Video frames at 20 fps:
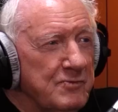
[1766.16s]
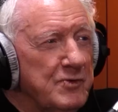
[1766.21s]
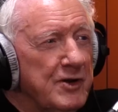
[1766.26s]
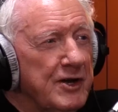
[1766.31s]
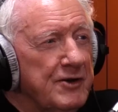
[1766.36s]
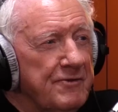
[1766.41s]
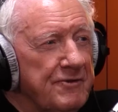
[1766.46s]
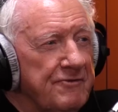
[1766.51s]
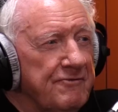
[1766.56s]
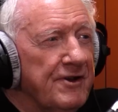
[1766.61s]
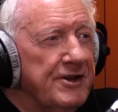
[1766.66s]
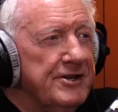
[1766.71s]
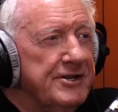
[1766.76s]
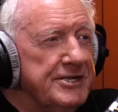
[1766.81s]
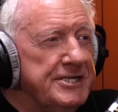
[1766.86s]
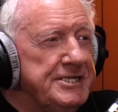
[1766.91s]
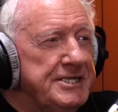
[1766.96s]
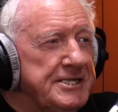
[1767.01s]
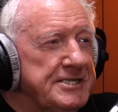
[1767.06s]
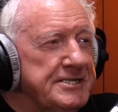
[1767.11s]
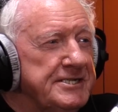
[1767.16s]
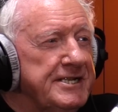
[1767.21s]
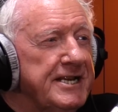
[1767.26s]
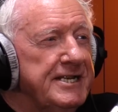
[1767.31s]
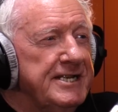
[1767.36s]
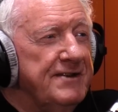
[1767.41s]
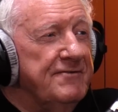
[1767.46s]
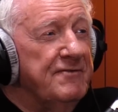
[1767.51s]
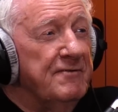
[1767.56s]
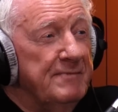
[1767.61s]
worked with Rod Hutchinson,
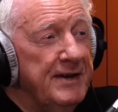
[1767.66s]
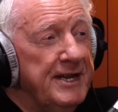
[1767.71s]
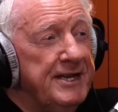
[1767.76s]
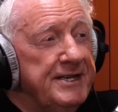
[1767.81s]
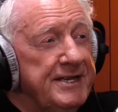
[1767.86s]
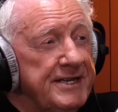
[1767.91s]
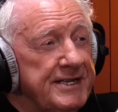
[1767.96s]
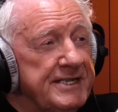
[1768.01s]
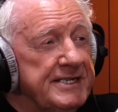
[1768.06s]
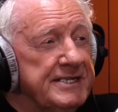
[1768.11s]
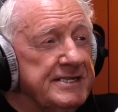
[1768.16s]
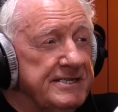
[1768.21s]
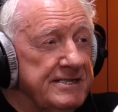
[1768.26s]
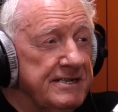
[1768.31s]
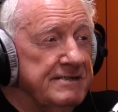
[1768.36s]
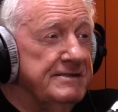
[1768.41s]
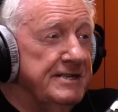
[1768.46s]
didn't he, for many years,